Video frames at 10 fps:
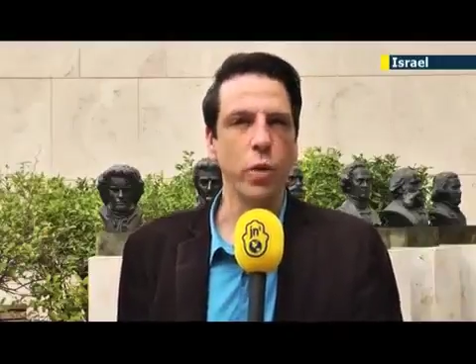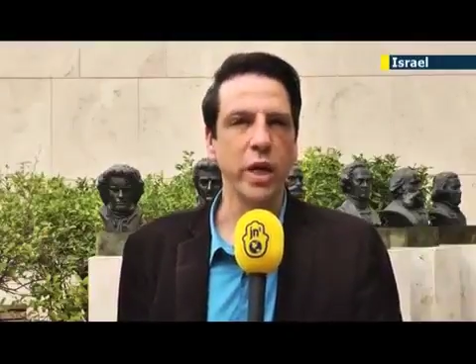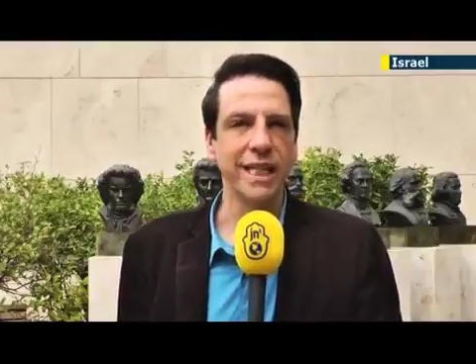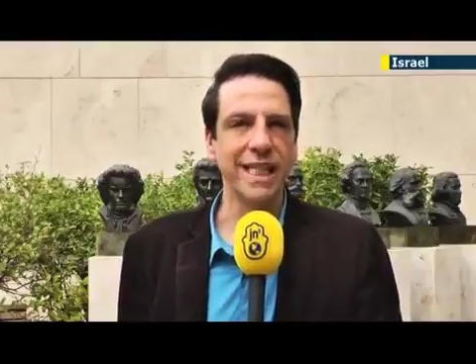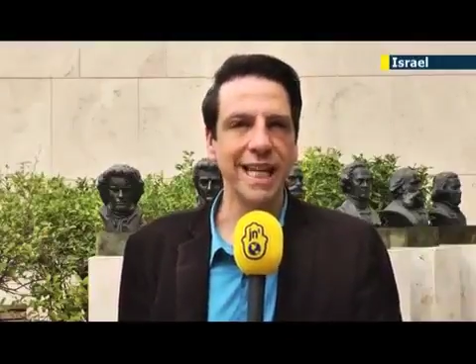
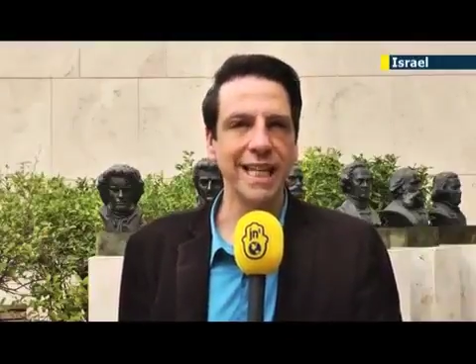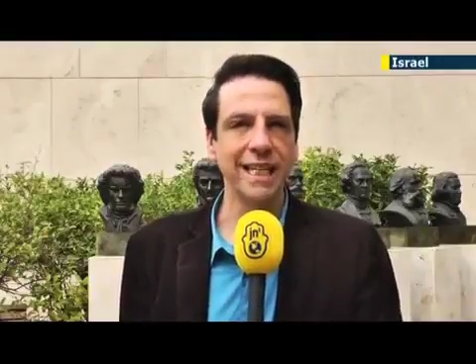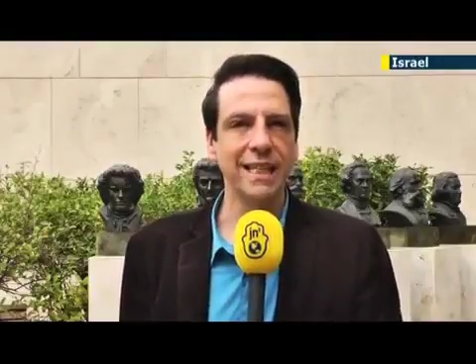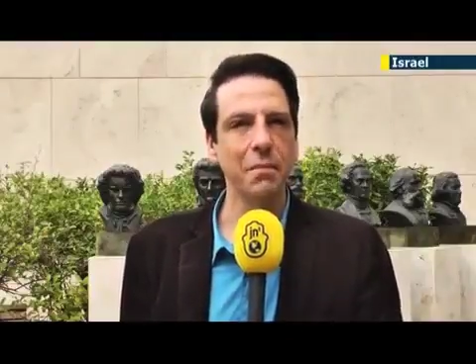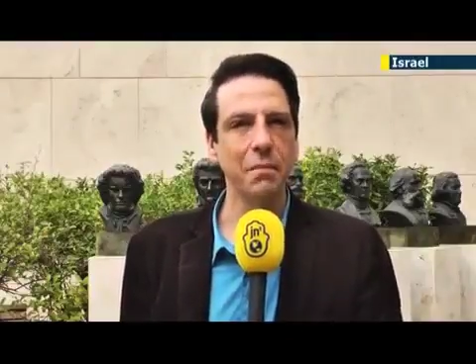We
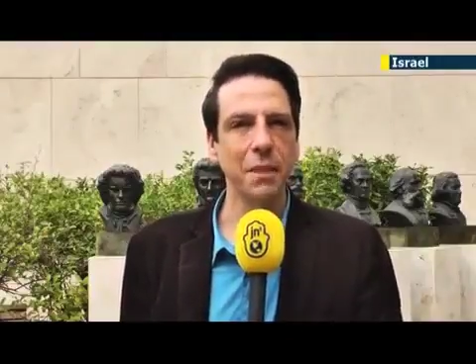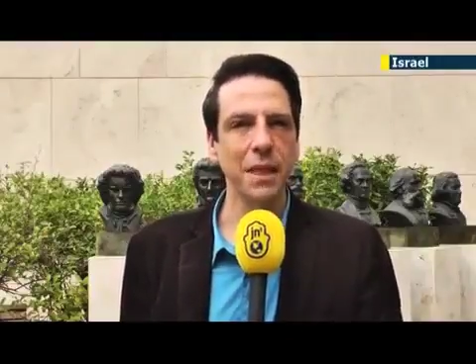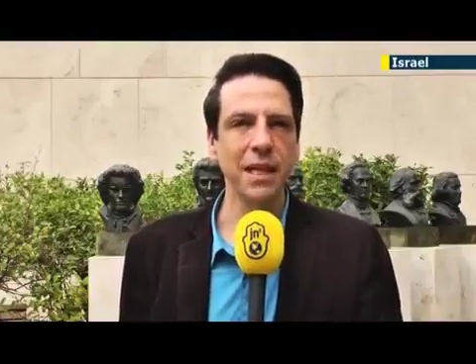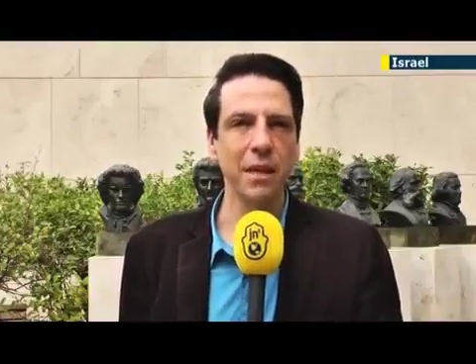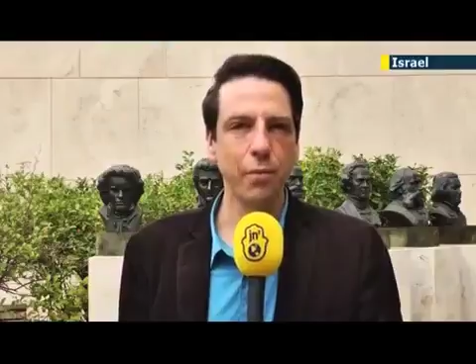attended the
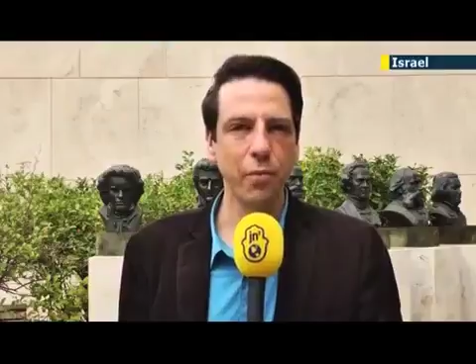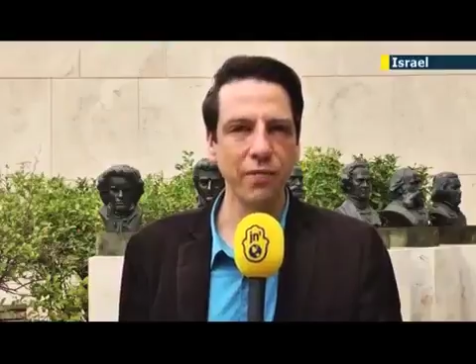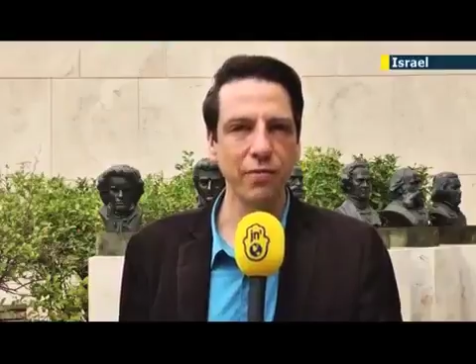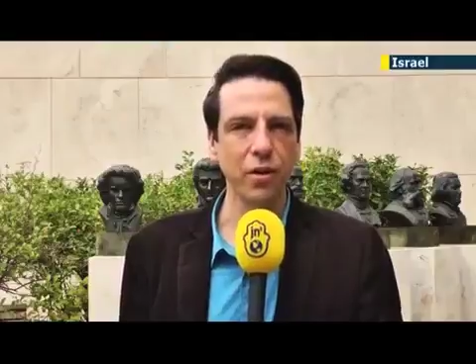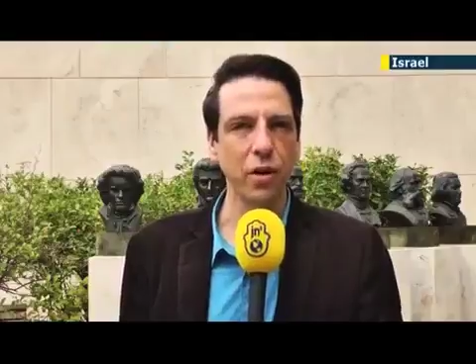media
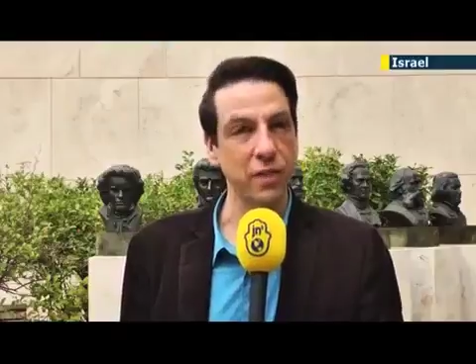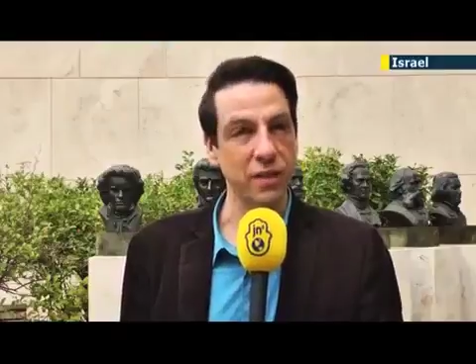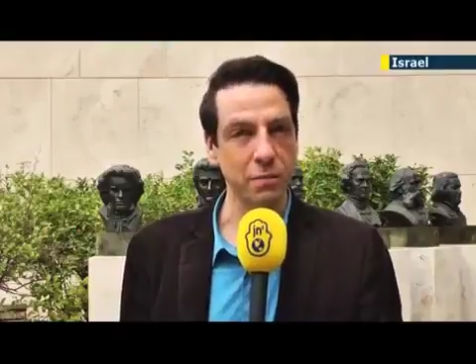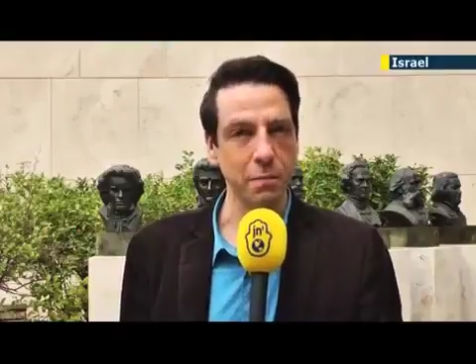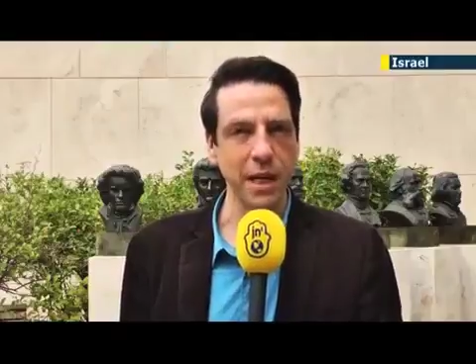preview of
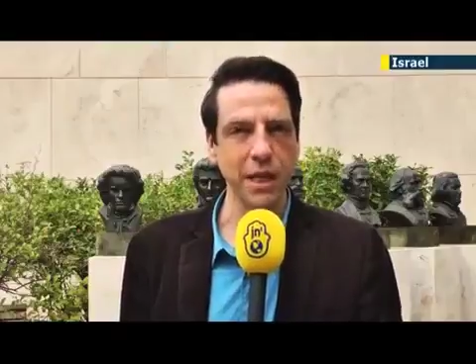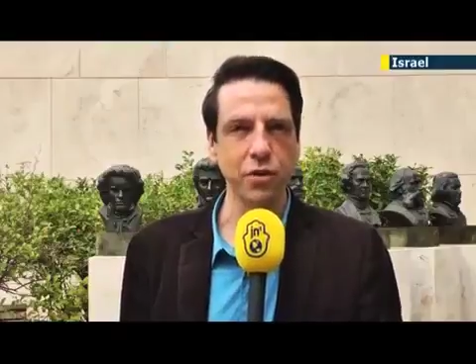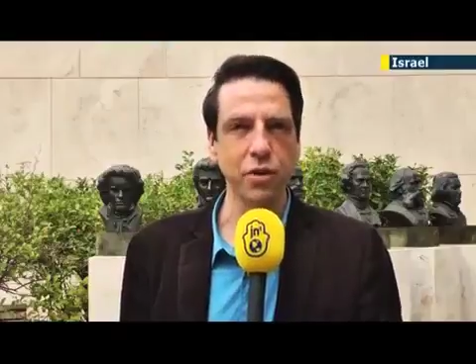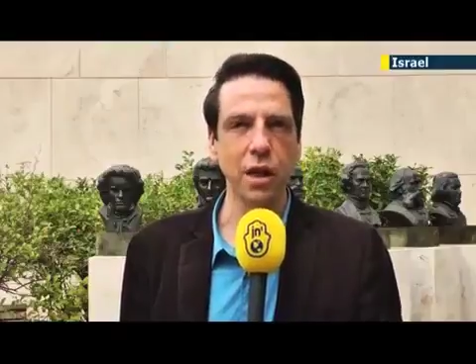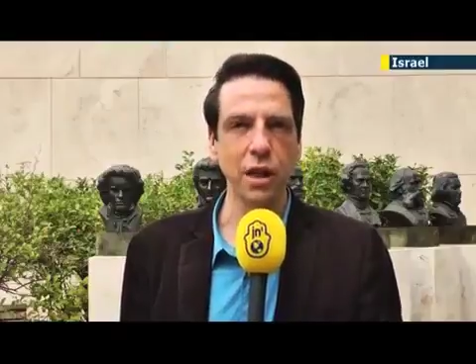this
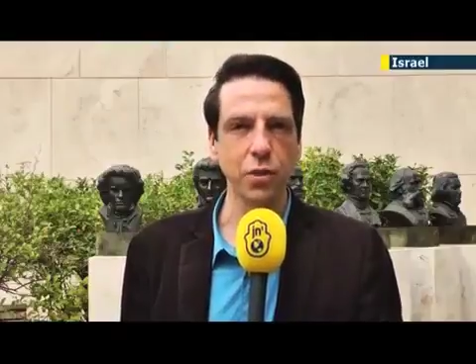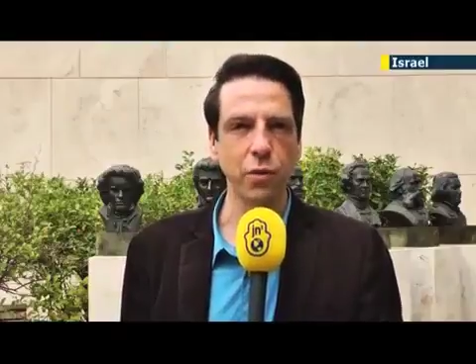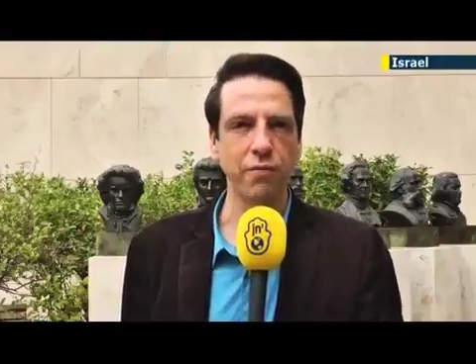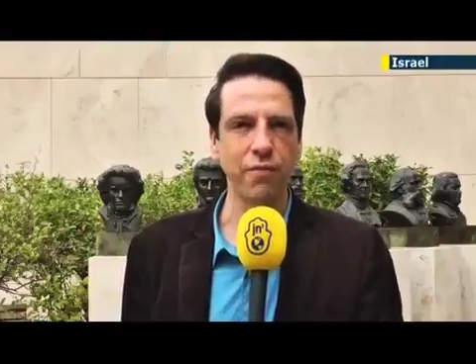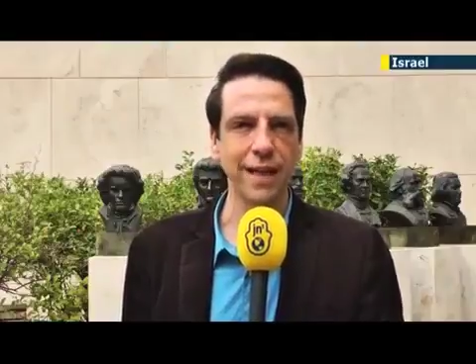major
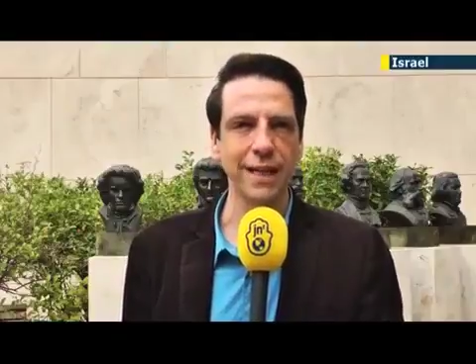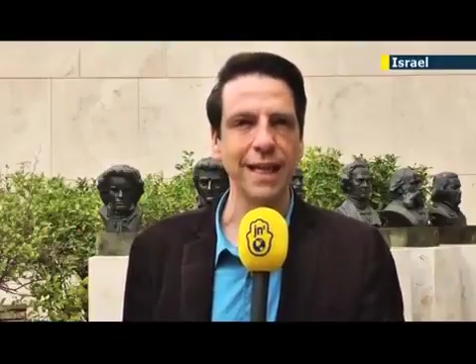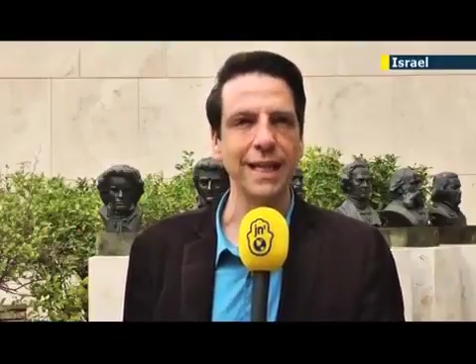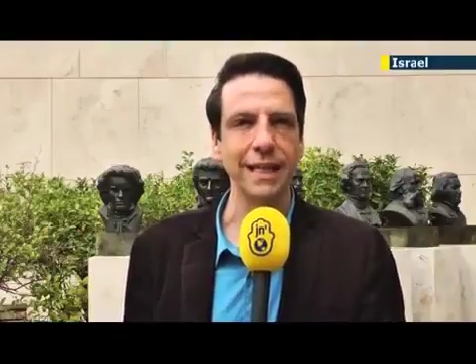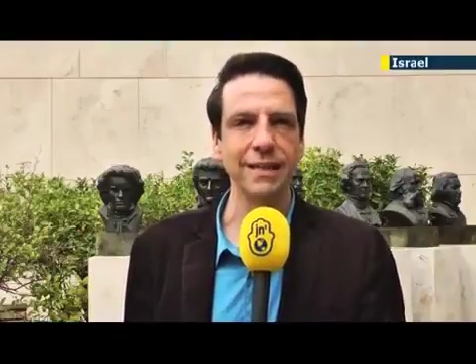cultural
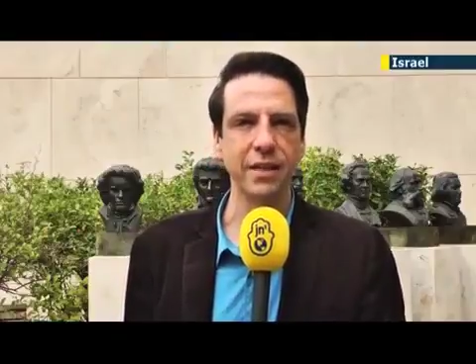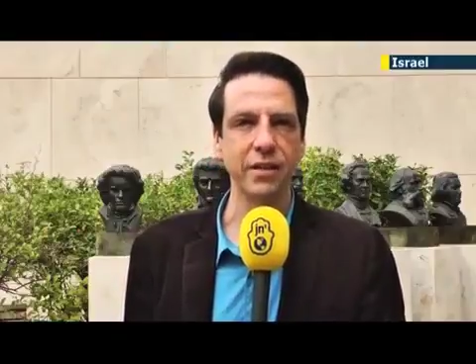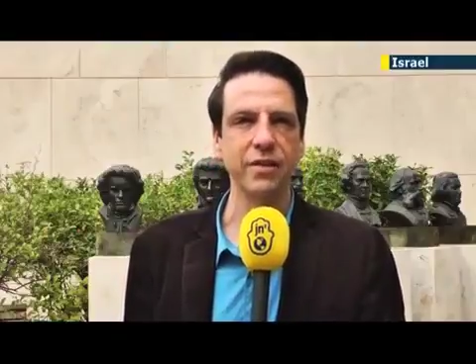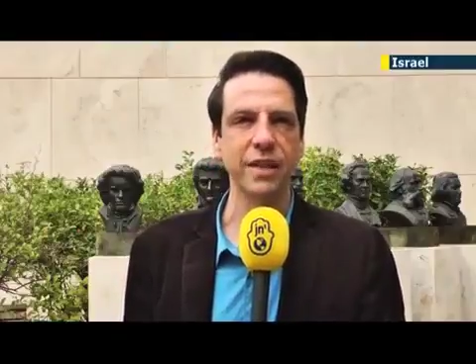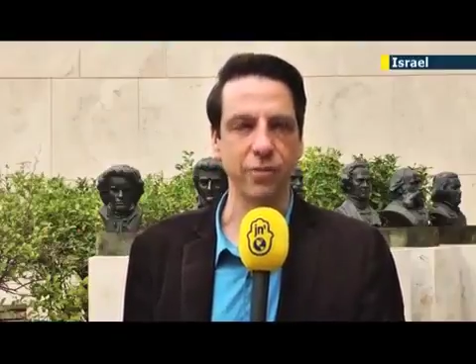event in this
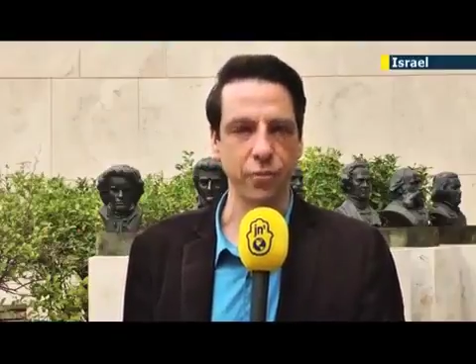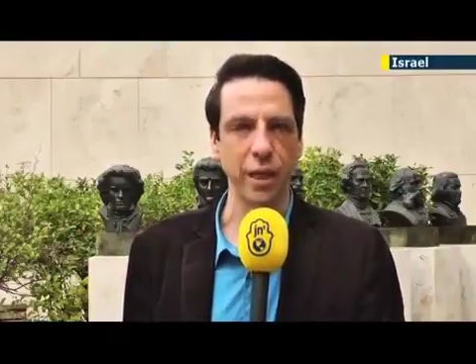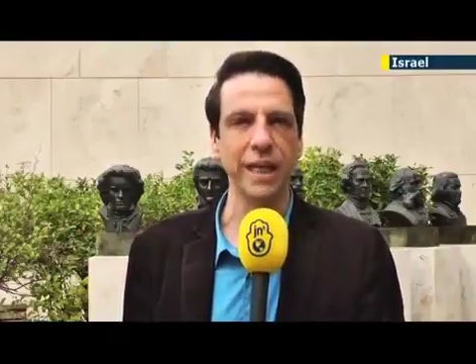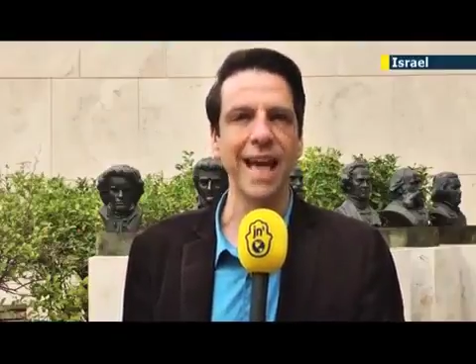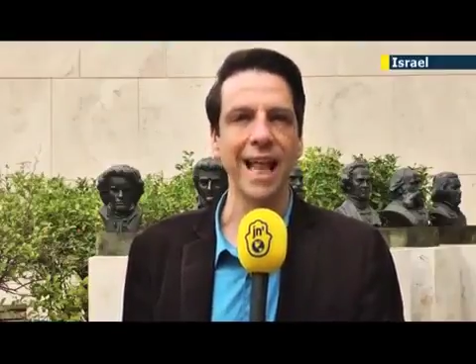year's
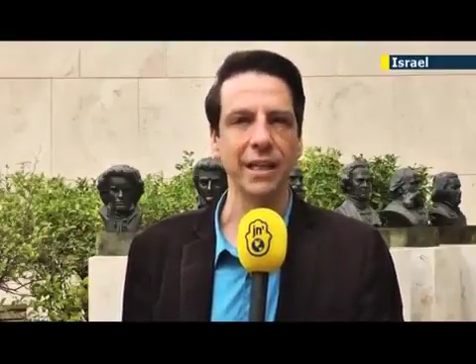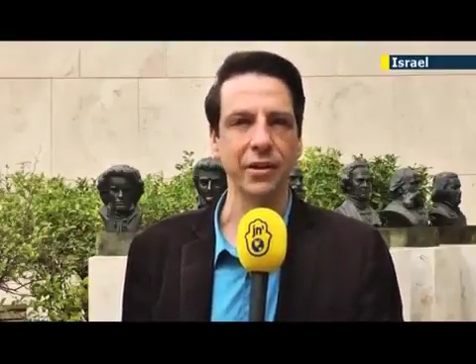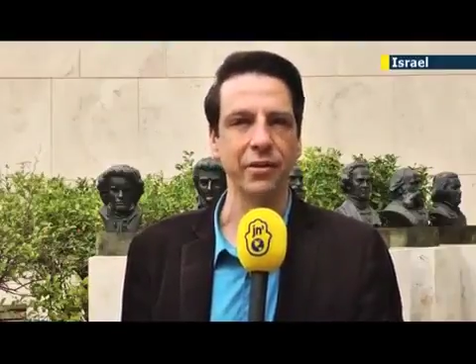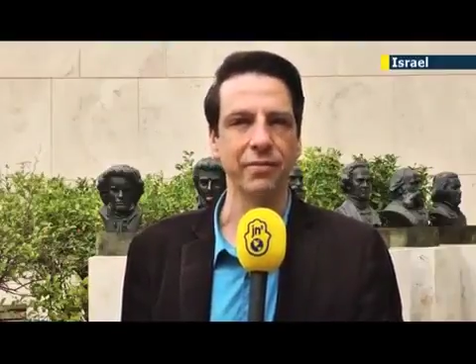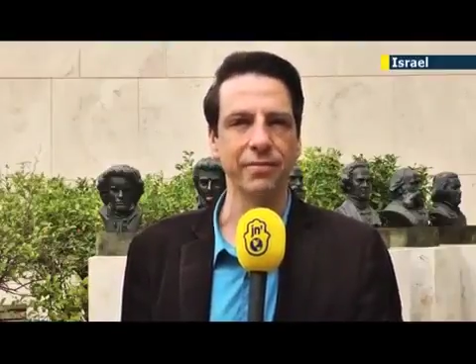Israeli
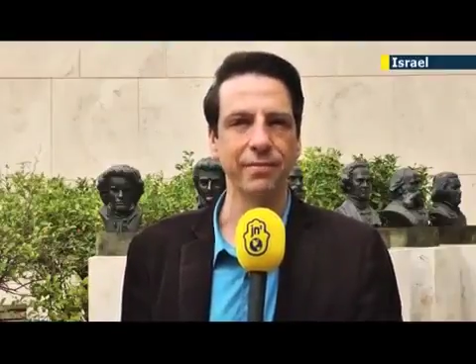calendar.